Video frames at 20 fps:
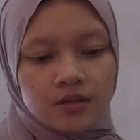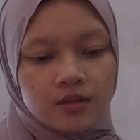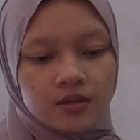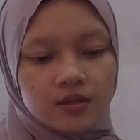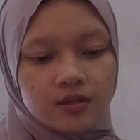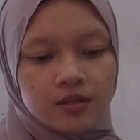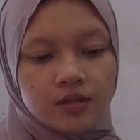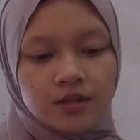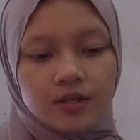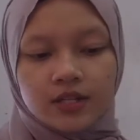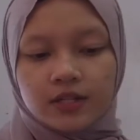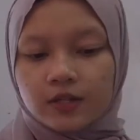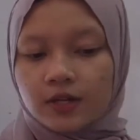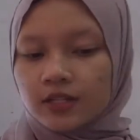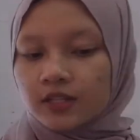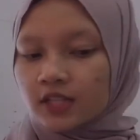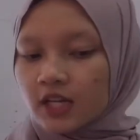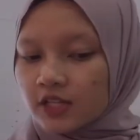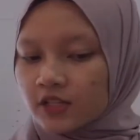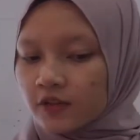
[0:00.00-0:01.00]
So the
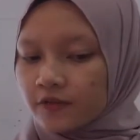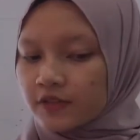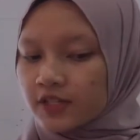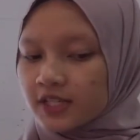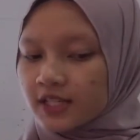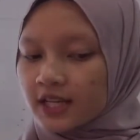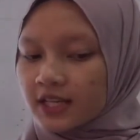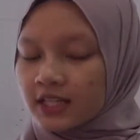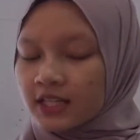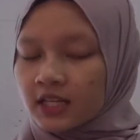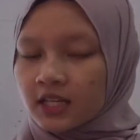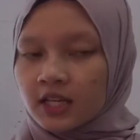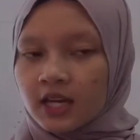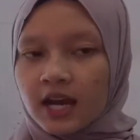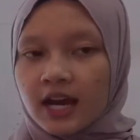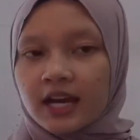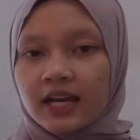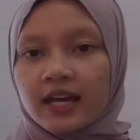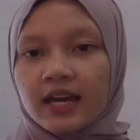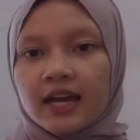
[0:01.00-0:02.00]
context of the study,
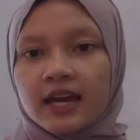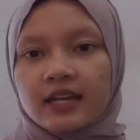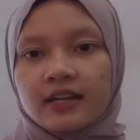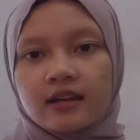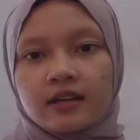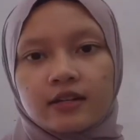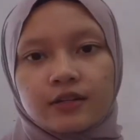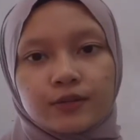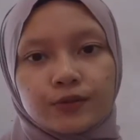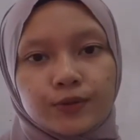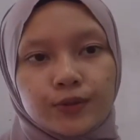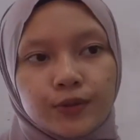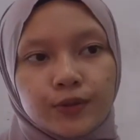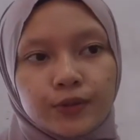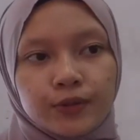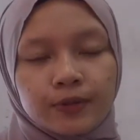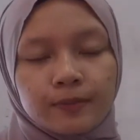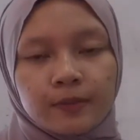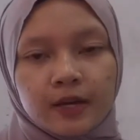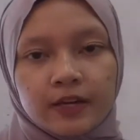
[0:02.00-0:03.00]
I had
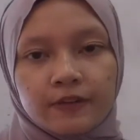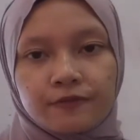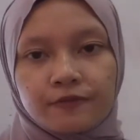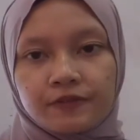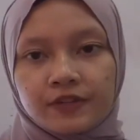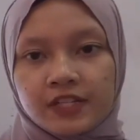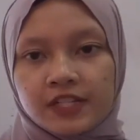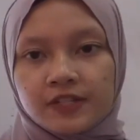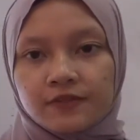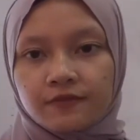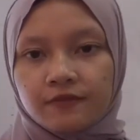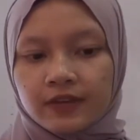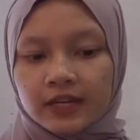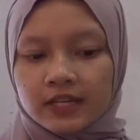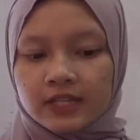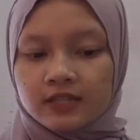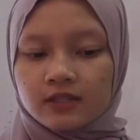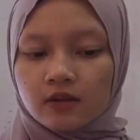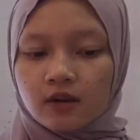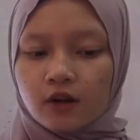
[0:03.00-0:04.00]
undergone my first
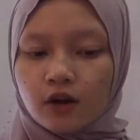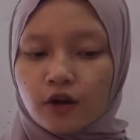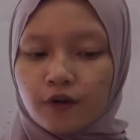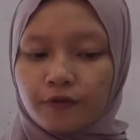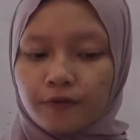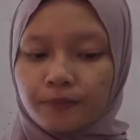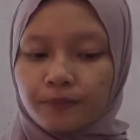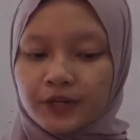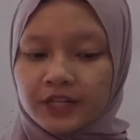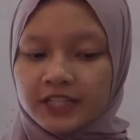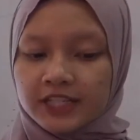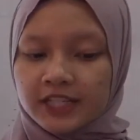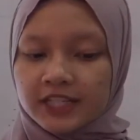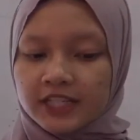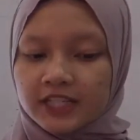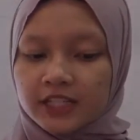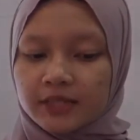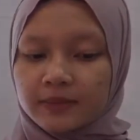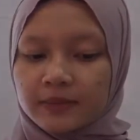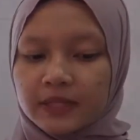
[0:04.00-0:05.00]
phase of
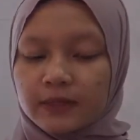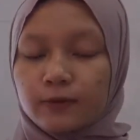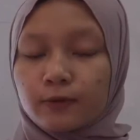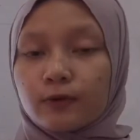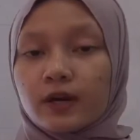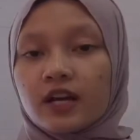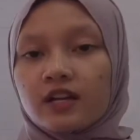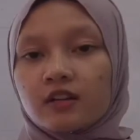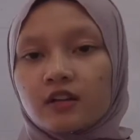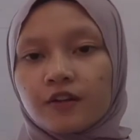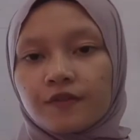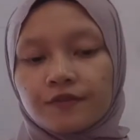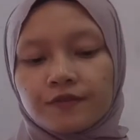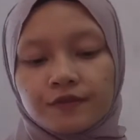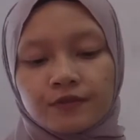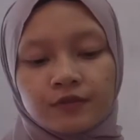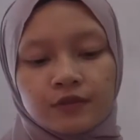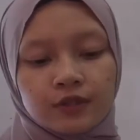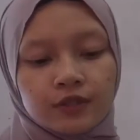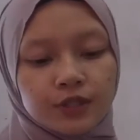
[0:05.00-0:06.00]
practicum in one of
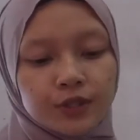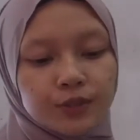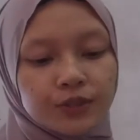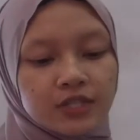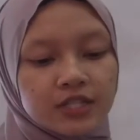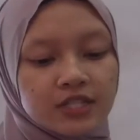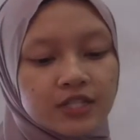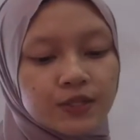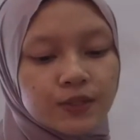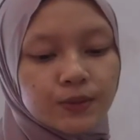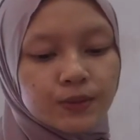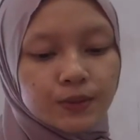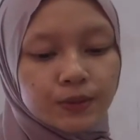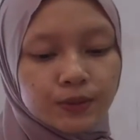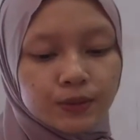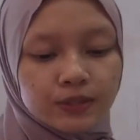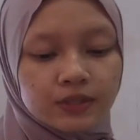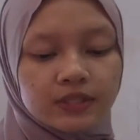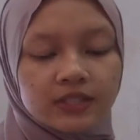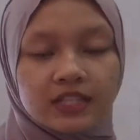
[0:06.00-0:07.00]
rural
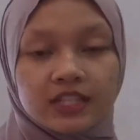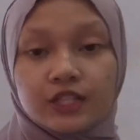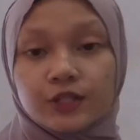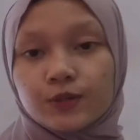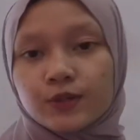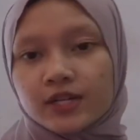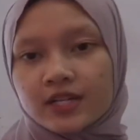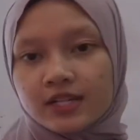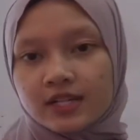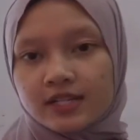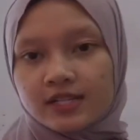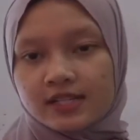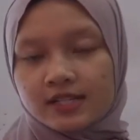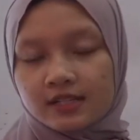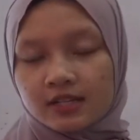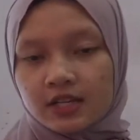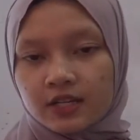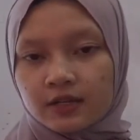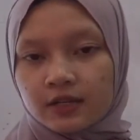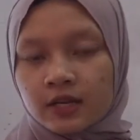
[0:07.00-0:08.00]
school in Tuaran
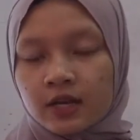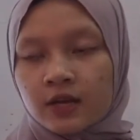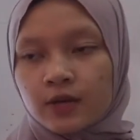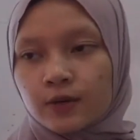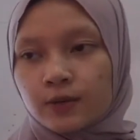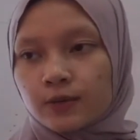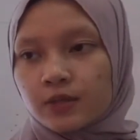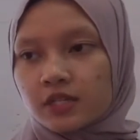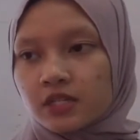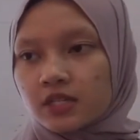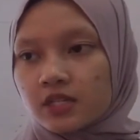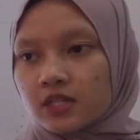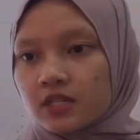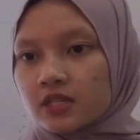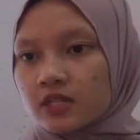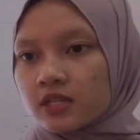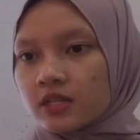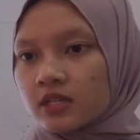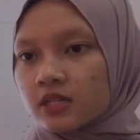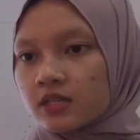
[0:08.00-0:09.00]
district, which
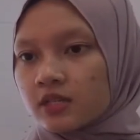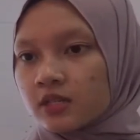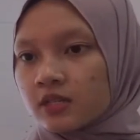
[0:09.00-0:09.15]
is